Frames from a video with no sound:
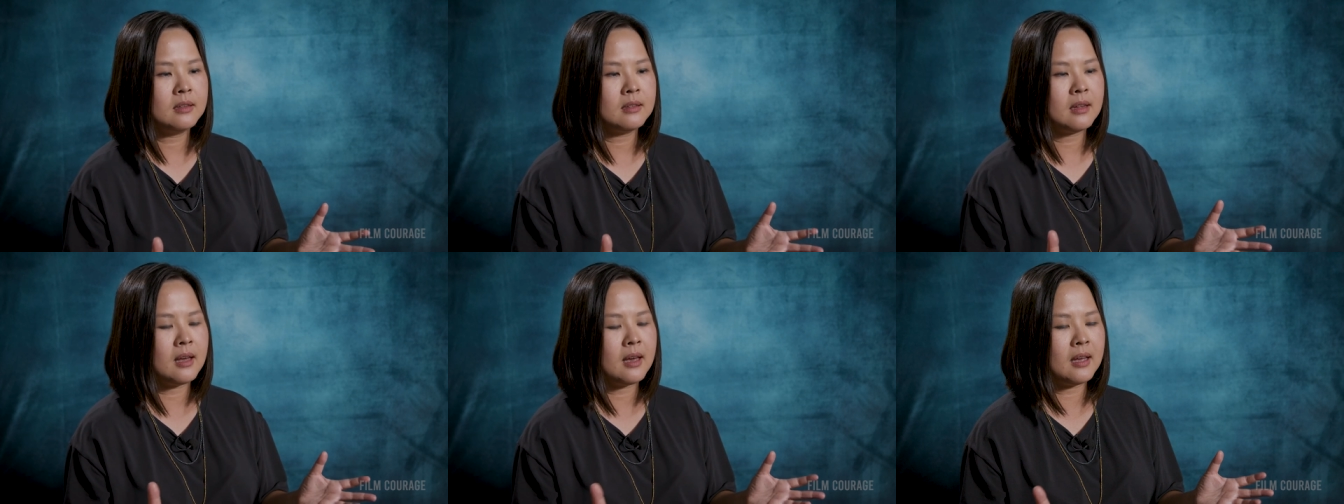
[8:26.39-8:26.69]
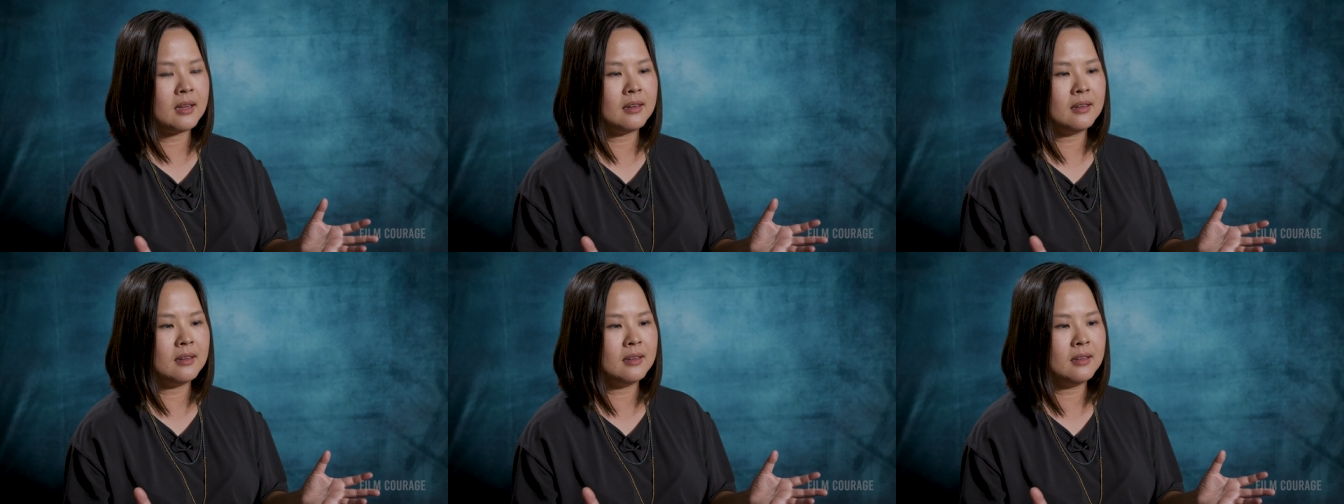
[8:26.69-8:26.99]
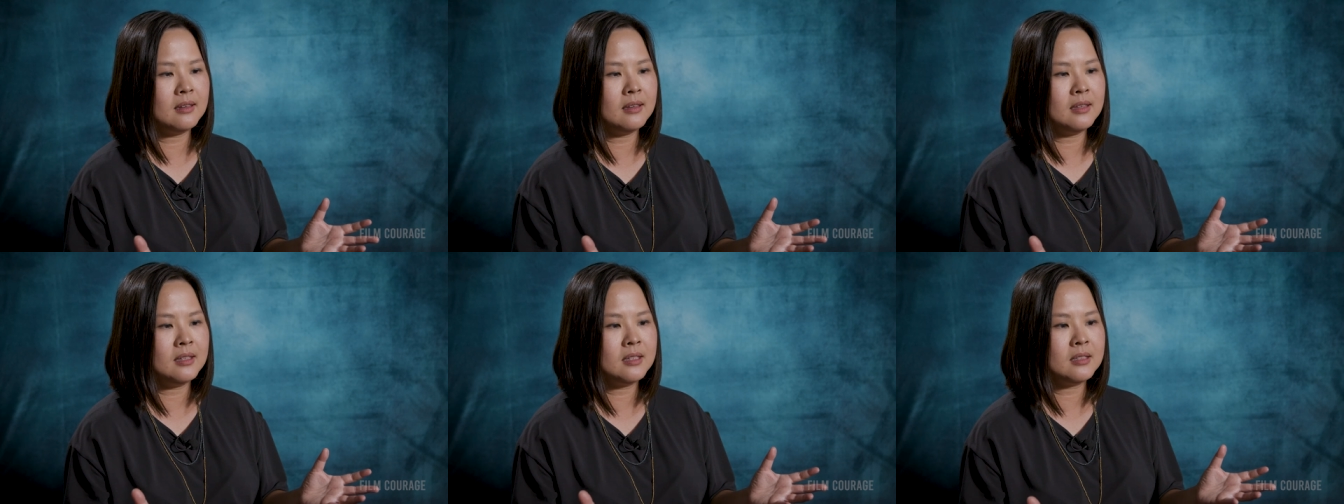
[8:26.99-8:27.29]
that
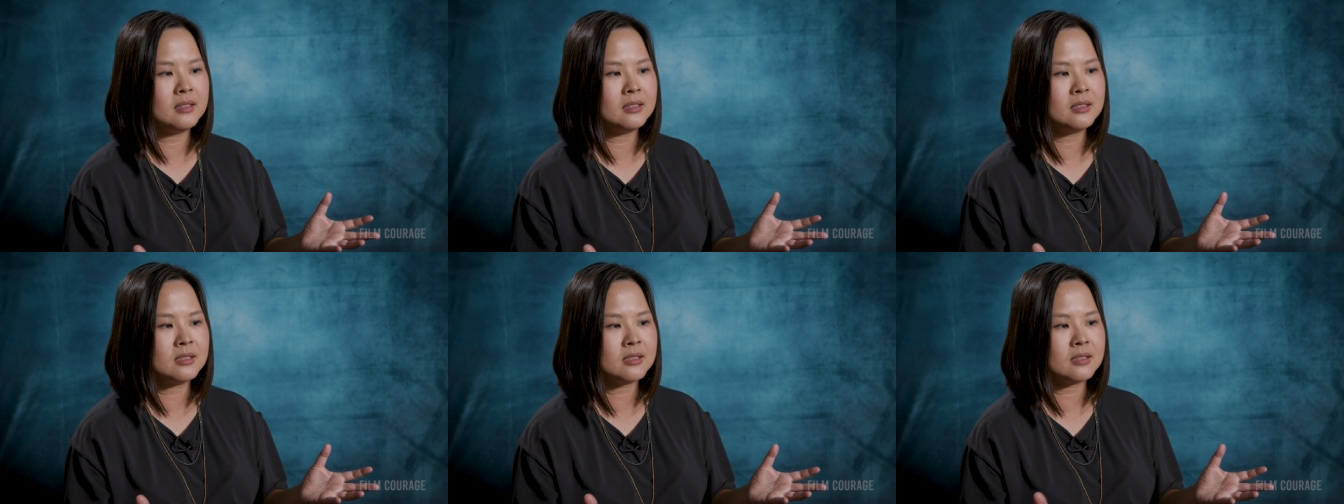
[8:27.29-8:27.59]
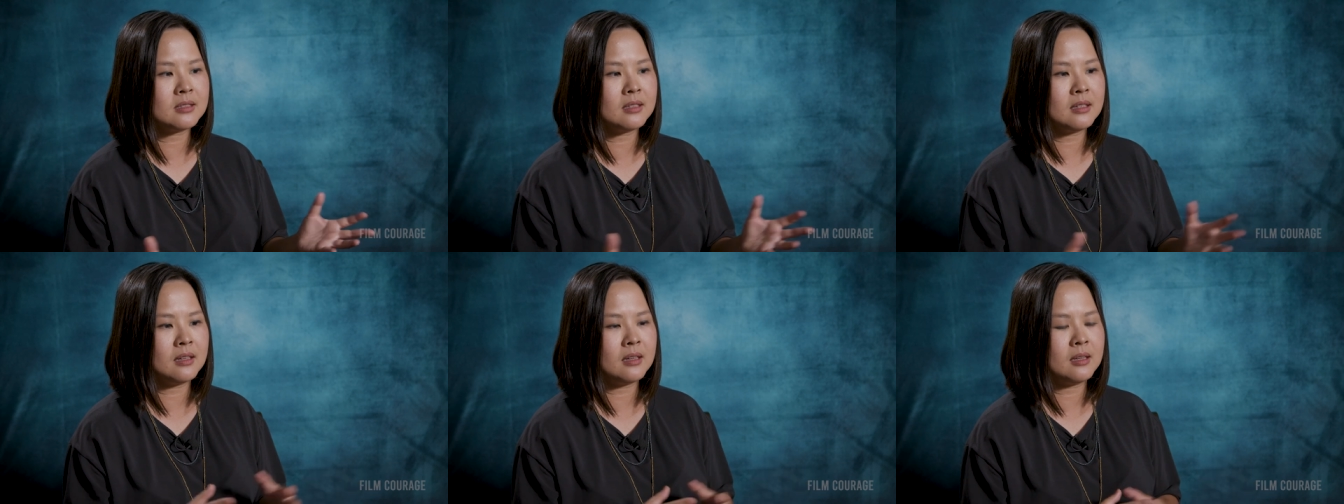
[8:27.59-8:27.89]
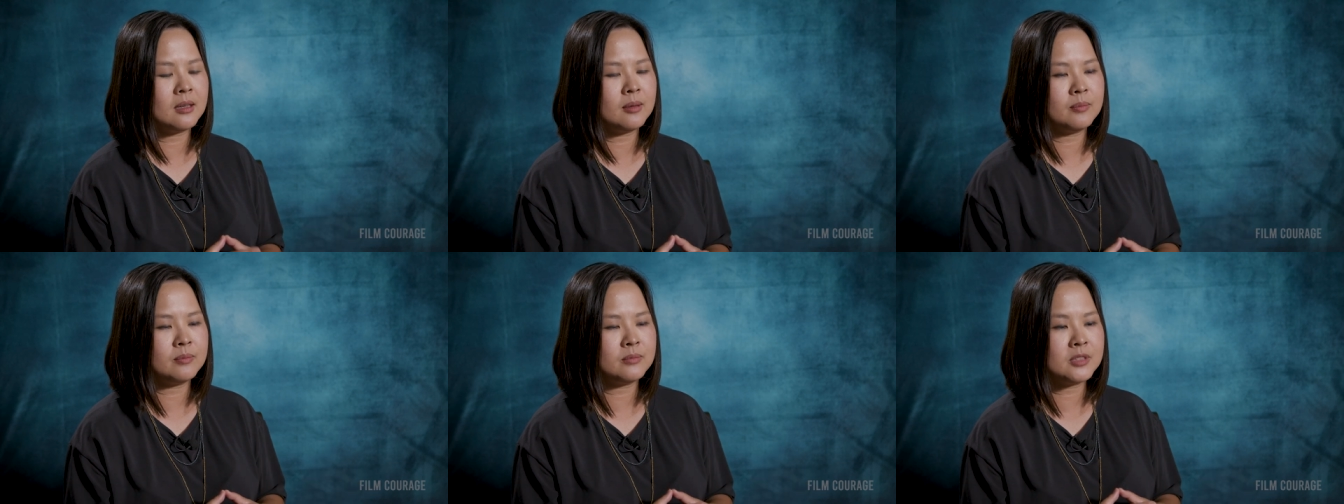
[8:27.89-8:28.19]
is
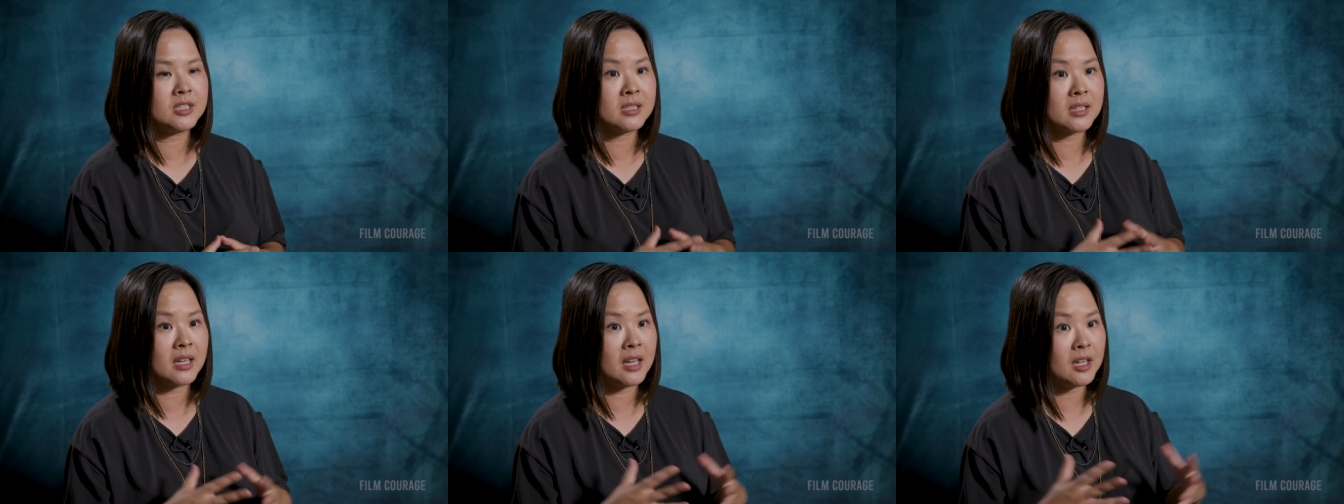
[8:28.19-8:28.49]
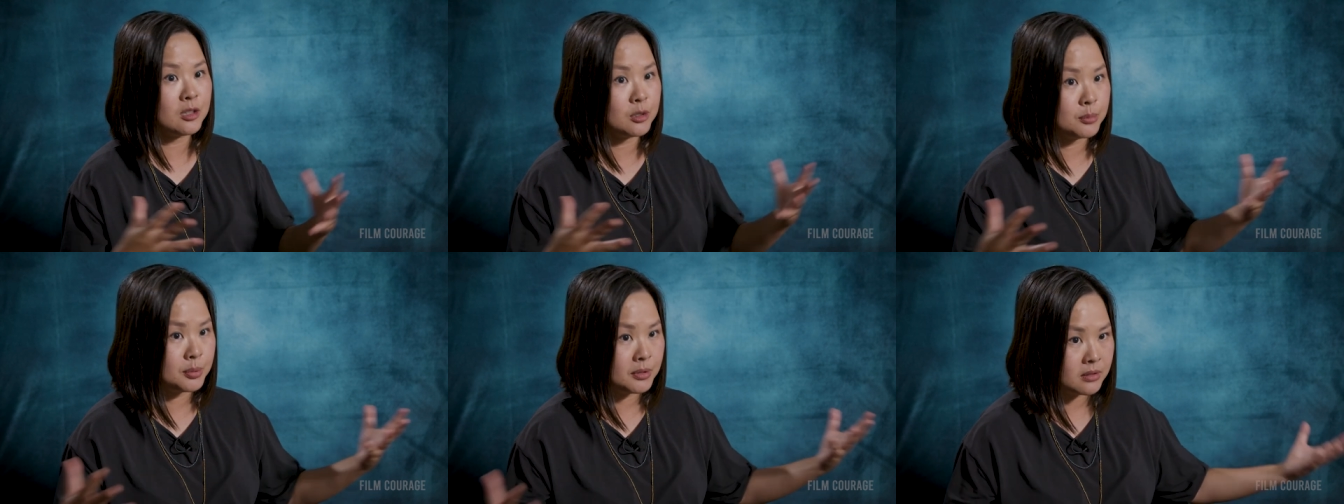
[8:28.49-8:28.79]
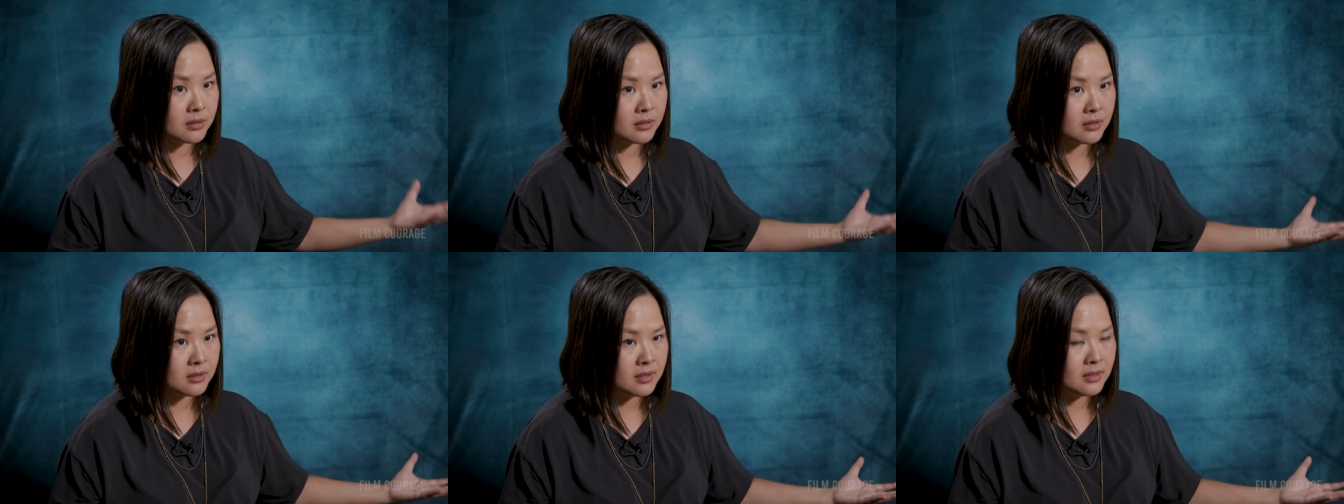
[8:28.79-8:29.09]
um,
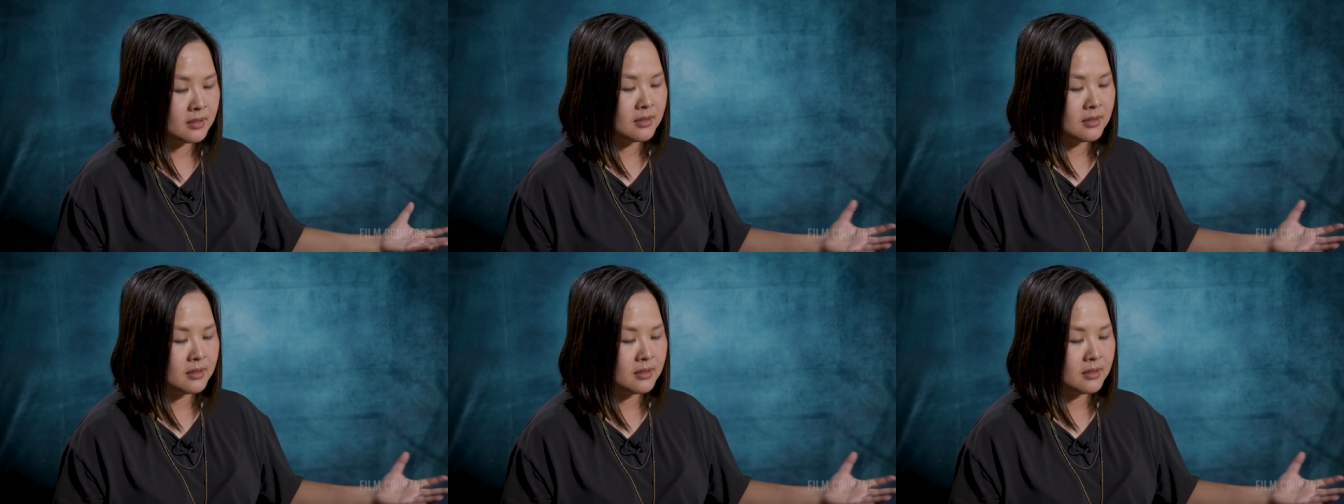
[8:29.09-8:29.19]
scalable.